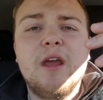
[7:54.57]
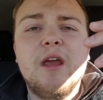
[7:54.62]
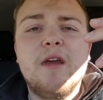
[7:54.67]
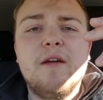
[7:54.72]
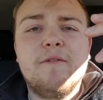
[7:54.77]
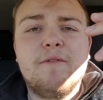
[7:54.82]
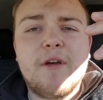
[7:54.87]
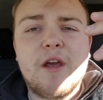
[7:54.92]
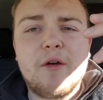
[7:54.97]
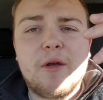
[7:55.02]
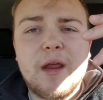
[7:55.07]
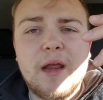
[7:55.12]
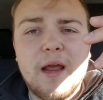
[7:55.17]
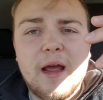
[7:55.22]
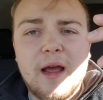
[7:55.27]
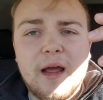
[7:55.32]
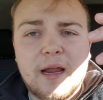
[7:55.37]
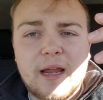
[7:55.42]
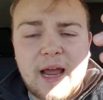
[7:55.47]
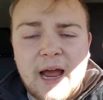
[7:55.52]
very
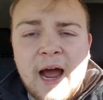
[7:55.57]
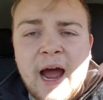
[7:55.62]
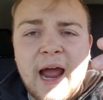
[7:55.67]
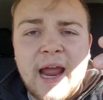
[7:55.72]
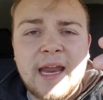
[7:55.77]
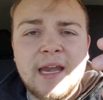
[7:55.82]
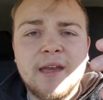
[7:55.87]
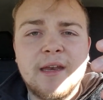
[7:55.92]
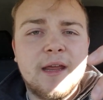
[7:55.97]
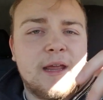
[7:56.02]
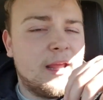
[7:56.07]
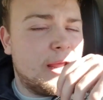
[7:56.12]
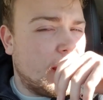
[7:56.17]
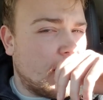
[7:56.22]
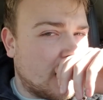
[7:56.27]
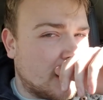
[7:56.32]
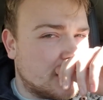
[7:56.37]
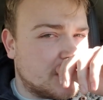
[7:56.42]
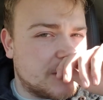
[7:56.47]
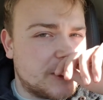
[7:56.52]
kind,
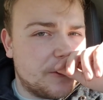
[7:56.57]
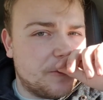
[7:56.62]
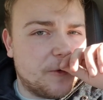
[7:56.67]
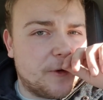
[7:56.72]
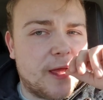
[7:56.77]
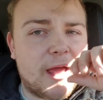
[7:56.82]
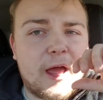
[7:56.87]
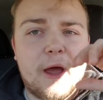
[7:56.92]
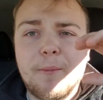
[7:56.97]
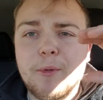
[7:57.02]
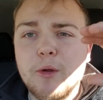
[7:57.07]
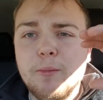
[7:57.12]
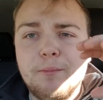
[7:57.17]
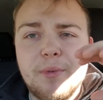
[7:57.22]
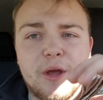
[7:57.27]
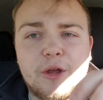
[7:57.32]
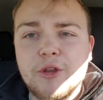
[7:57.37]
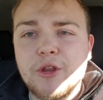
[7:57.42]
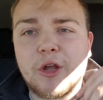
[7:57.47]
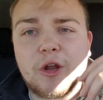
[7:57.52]
and she will help you
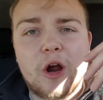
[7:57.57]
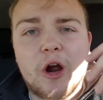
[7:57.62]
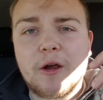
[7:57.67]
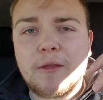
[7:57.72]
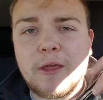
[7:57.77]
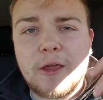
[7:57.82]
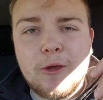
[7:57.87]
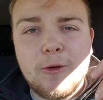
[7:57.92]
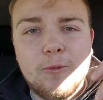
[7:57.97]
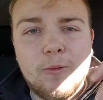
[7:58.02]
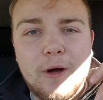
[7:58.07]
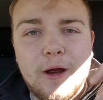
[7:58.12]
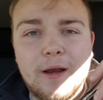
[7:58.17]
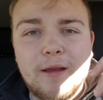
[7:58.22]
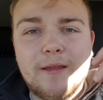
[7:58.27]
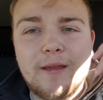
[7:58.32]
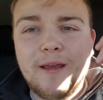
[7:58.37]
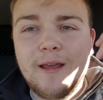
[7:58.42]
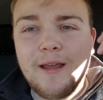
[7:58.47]
build the car that you want.